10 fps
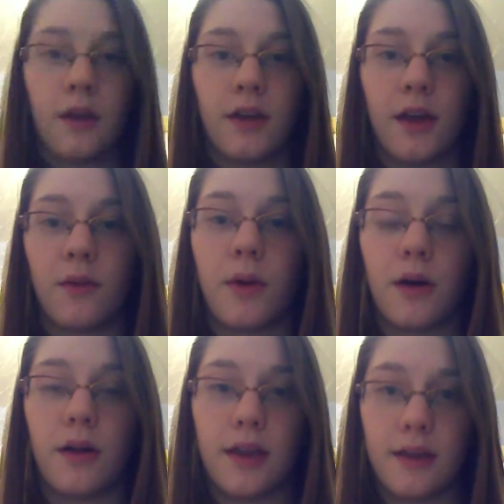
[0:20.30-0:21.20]
Okay,
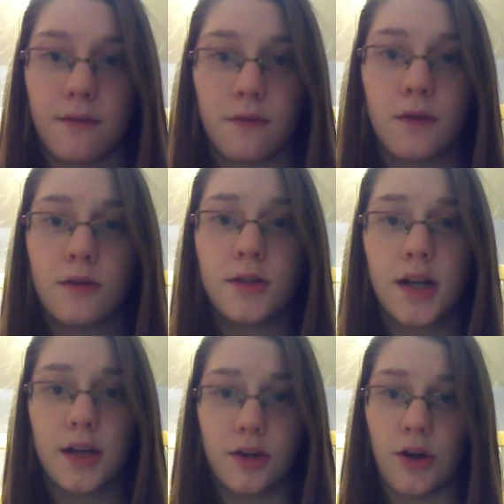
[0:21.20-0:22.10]
well, if you
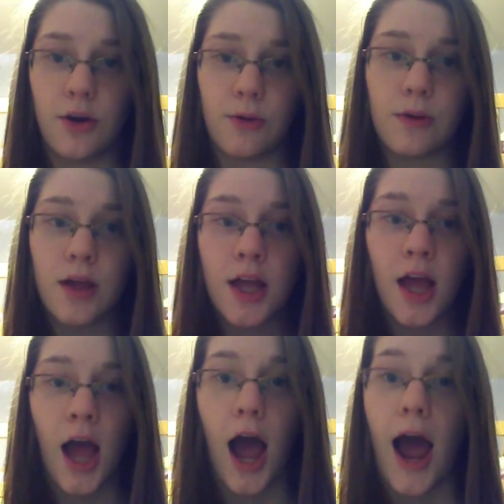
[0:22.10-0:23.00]
didn't know,
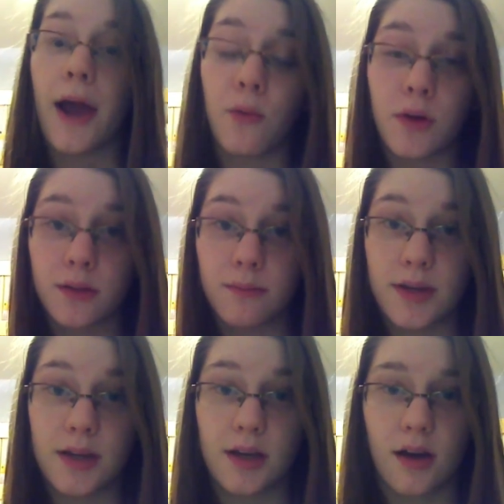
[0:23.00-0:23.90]
I want to
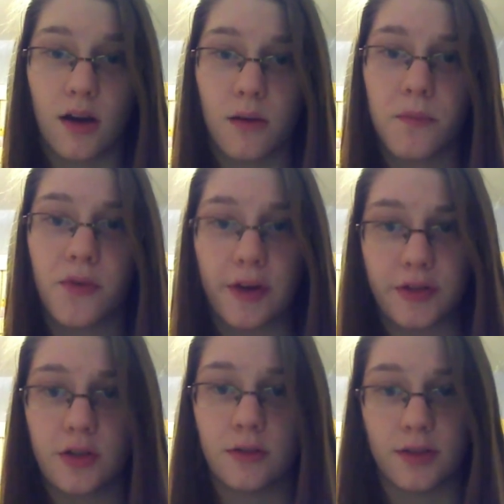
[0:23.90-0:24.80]
be a
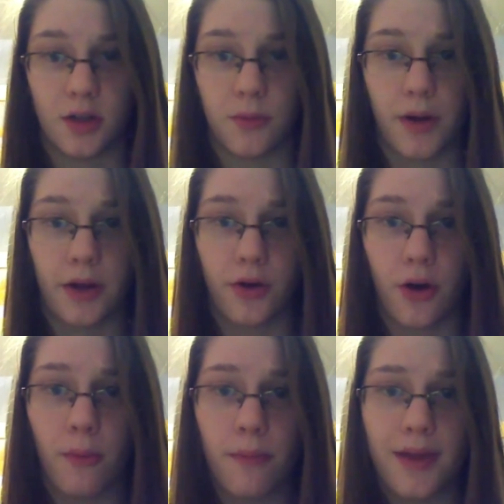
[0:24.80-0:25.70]
professional singer when I
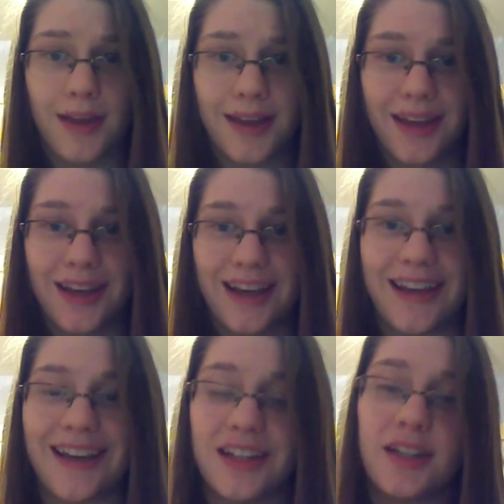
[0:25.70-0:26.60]
grow up,
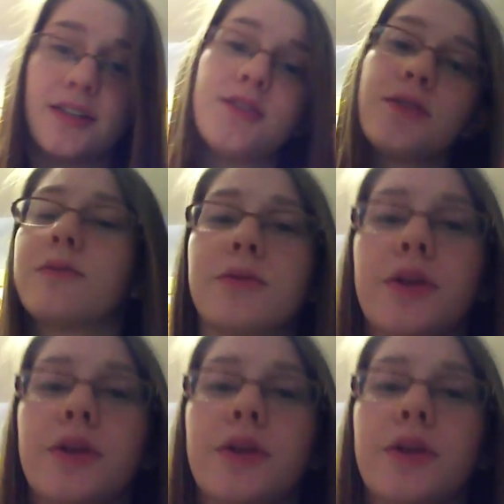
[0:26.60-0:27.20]
and it's